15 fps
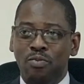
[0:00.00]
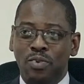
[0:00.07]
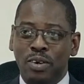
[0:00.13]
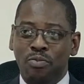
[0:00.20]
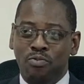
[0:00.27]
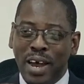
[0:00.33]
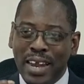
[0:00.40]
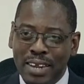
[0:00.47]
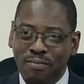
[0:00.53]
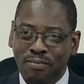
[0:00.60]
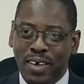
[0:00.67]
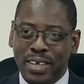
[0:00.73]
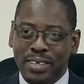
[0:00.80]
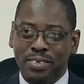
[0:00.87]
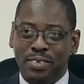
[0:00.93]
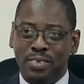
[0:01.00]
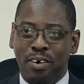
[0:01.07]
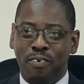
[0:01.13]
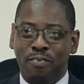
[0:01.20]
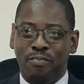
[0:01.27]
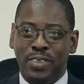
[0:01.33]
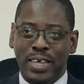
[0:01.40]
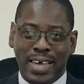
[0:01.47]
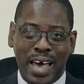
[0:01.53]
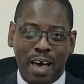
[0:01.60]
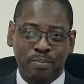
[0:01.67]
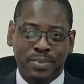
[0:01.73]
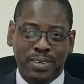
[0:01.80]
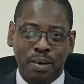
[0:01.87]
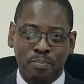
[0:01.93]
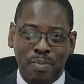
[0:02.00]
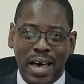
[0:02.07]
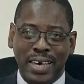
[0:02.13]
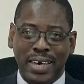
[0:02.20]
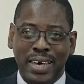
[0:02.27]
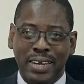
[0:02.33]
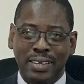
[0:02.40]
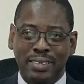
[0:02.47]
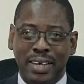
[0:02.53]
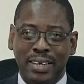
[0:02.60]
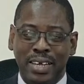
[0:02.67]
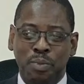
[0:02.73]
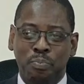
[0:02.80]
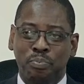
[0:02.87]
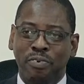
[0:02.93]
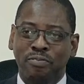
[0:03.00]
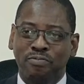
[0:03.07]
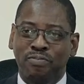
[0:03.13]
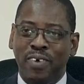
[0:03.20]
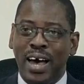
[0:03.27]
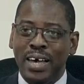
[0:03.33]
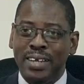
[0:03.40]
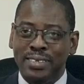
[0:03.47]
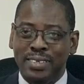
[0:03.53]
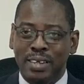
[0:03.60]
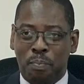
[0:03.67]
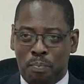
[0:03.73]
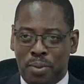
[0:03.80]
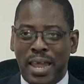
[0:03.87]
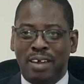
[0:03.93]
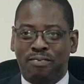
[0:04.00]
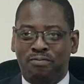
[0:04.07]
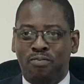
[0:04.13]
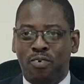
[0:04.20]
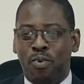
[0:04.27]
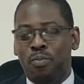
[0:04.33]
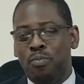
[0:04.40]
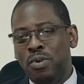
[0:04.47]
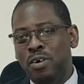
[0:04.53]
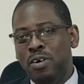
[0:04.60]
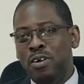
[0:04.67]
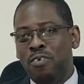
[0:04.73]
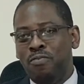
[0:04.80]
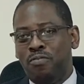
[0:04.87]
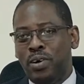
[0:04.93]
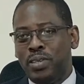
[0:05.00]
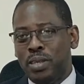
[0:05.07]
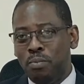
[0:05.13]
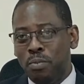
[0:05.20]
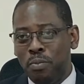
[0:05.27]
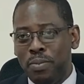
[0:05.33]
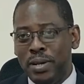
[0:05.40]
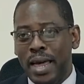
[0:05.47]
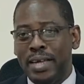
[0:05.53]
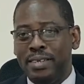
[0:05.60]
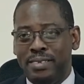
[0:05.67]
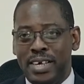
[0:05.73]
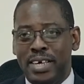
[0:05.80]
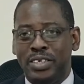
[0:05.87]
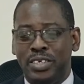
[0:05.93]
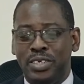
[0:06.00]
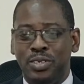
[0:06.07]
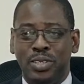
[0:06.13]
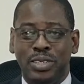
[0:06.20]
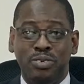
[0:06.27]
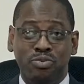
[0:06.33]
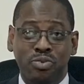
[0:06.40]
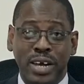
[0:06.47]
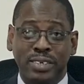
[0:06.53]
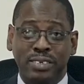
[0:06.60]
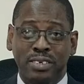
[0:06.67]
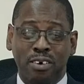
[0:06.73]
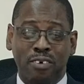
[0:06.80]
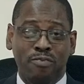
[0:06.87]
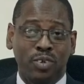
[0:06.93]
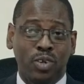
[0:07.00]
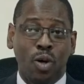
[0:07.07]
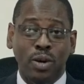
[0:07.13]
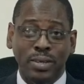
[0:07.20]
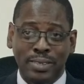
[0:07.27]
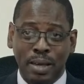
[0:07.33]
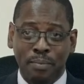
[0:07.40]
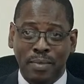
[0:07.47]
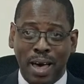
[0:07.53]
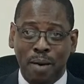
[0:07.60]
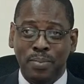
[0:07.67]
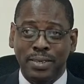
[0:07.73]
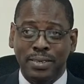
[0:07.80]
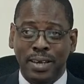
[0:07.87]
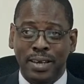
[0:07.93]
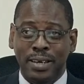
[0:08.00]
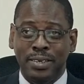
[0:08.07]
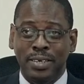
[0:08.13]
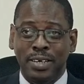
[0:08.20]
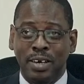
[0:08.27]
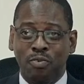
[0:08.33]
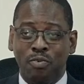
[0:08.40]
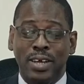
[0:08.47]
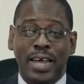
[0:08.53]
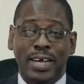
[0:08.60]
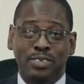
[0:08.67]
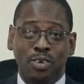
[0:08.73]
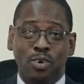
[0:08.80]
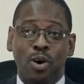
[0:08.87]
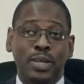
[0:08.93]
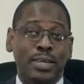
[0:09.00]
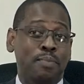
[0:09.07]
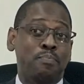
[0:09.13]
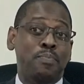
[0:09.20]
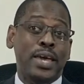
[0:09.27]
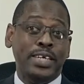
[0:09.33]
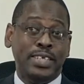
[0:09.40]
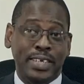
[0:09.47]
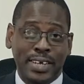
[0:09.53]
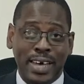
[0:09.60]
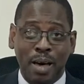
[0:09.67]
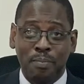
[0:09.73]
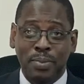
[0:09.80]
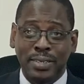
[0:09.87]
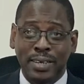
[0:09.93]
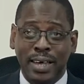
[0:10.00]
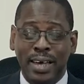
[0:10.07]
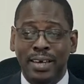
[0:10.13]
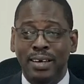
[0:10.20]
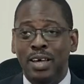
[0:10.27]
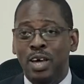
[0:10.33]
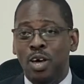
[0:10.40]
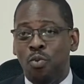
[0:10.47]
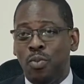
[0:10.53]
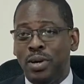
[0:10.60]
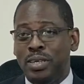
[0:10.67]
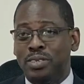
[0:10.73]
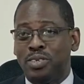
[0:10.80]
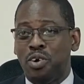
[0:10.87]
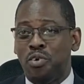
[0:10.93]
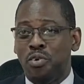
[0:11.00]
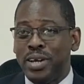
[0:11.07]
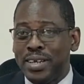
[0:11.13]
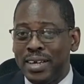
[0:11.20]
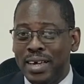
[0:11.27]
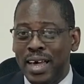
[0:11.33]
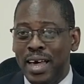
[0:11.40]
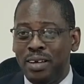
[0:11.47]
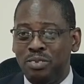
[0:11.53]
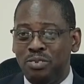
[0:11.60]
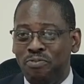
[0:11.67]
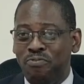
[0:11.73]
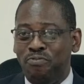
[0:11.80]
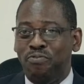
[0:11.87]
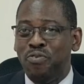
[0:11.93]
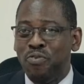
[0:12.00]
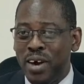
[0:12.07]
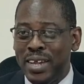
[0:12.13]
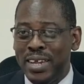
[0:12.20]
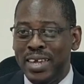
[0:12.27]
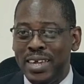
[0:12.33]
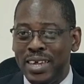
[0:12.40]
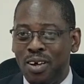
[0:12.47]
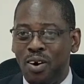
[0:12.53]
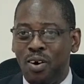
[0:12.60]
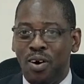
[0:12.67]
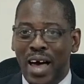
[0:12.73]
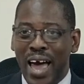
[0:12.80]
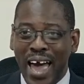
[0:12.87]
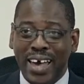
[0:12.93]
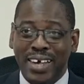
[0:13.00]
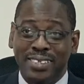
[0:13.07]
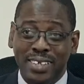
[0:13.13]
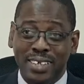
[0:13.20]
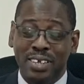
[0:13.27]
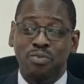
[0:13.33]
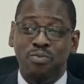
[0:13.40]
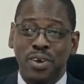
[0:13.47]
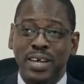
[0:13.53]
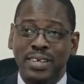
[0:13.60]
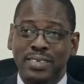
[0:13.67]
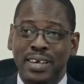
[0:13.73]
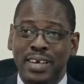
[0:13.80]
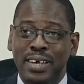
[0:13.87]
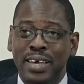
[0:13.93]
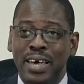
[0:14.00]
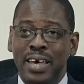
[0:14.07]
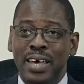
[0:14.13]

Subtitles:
relevance of the capital market is that it provides the platform for the mobilization or the raising of long-term capital. We like to call it patient capital, which is critical to fueling or accelerating